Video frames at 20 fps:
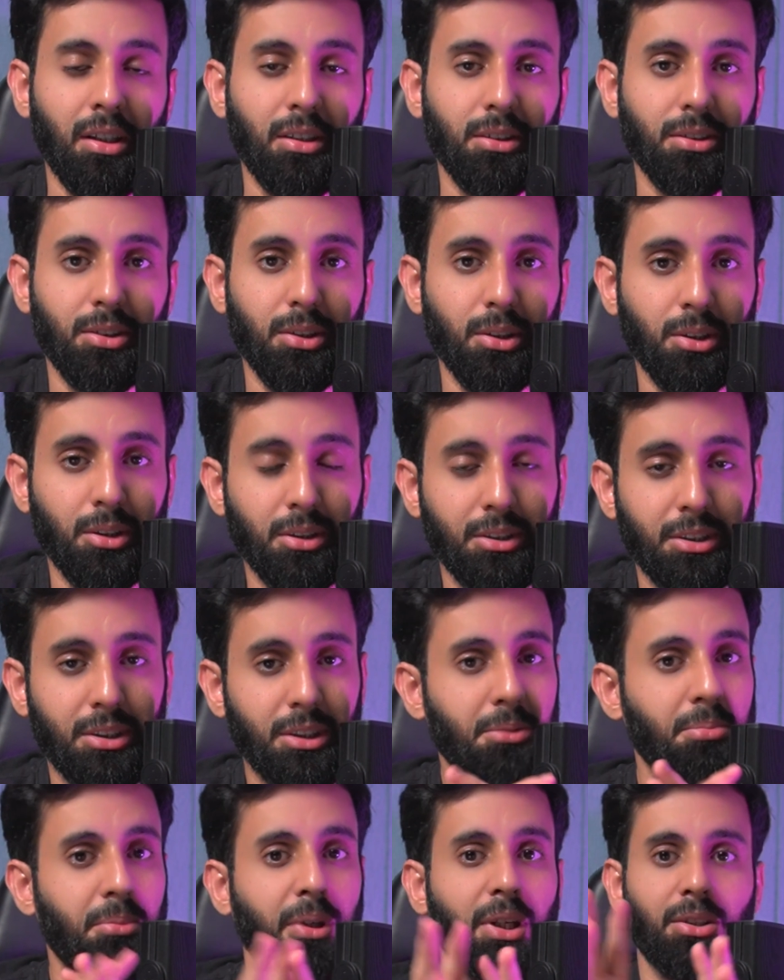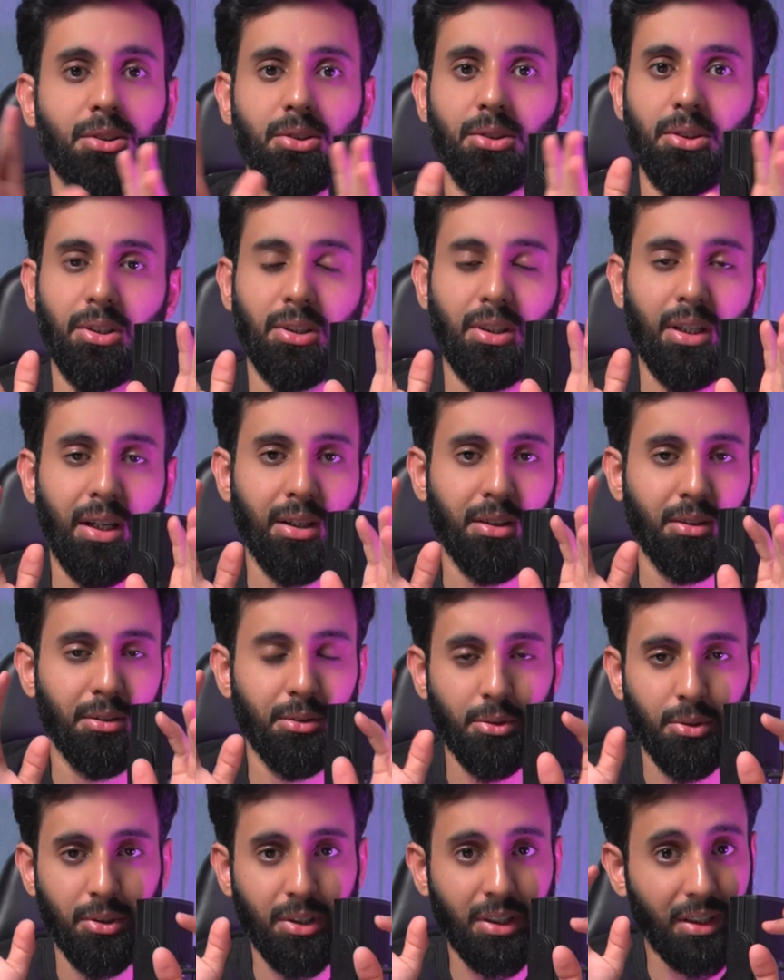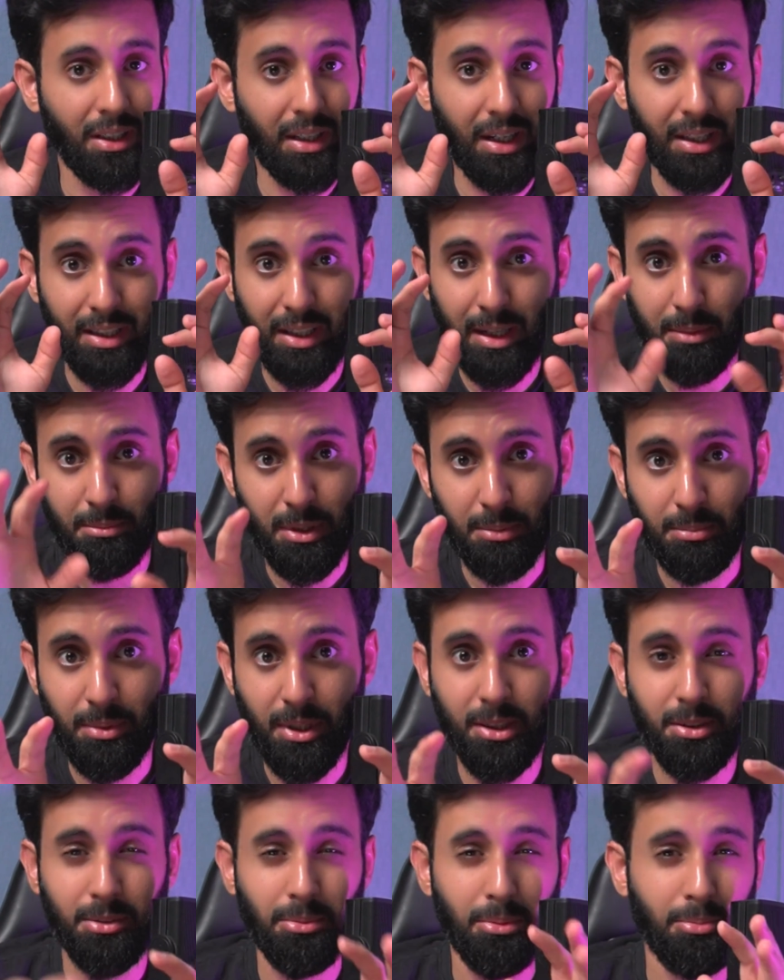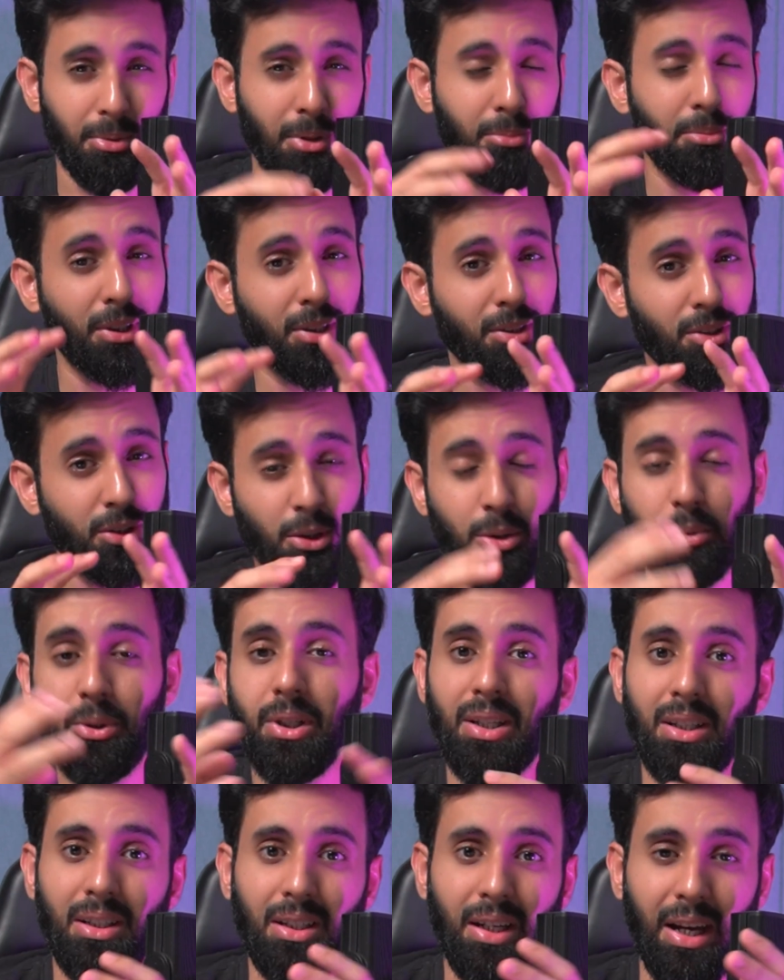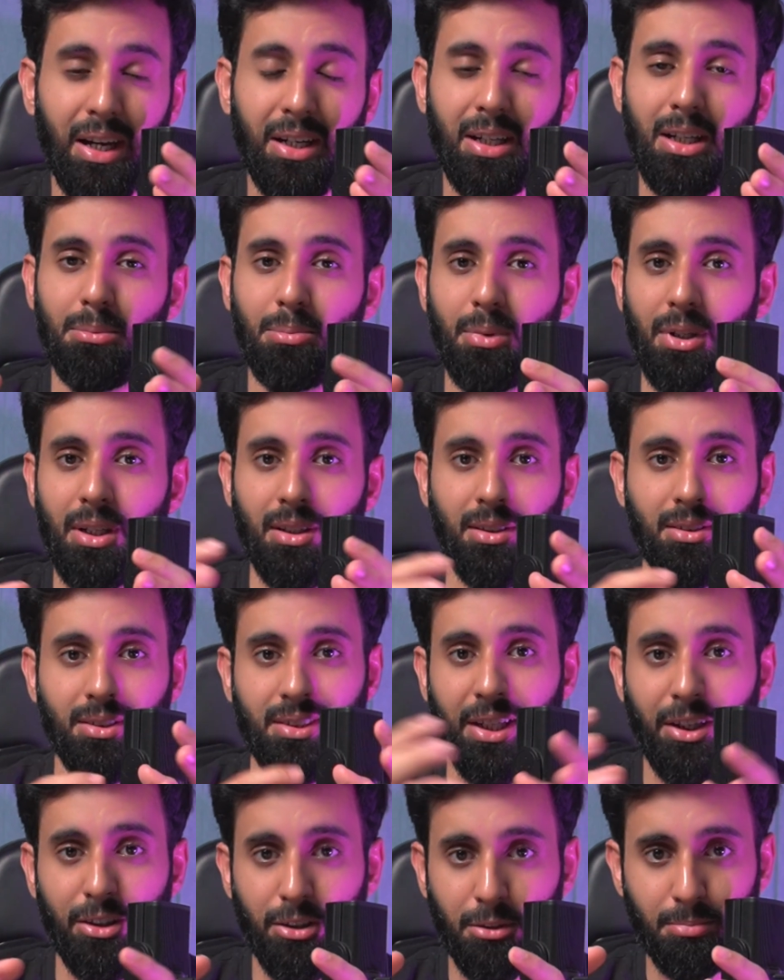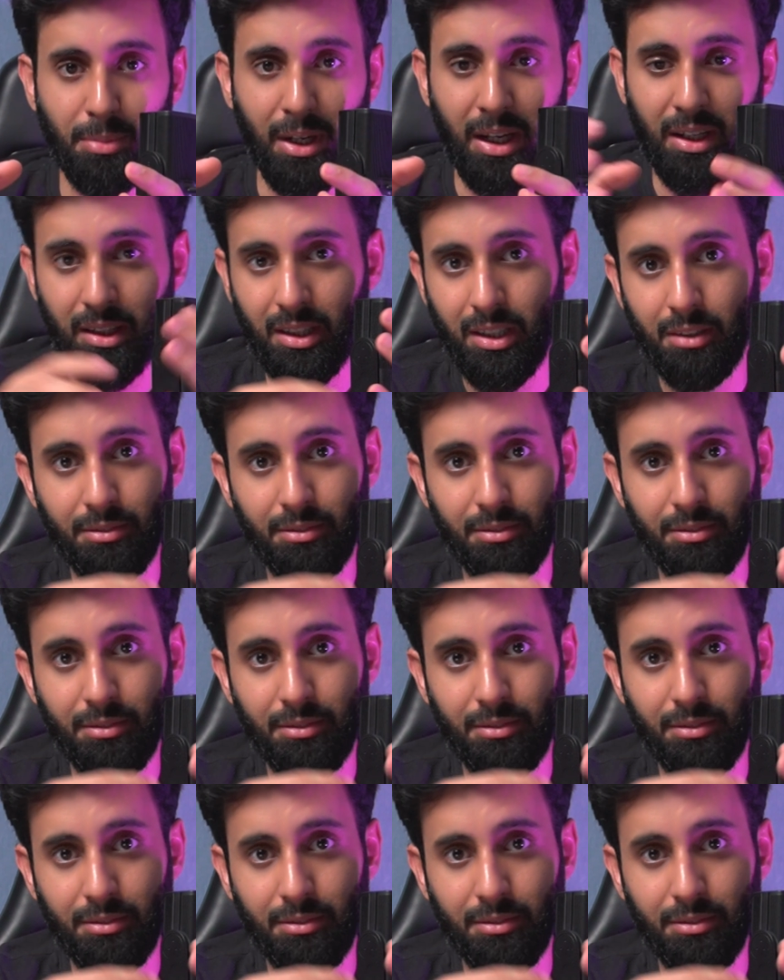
so just make sure that you don't attempt a past prepare, because you don't want to end up in a state of panic.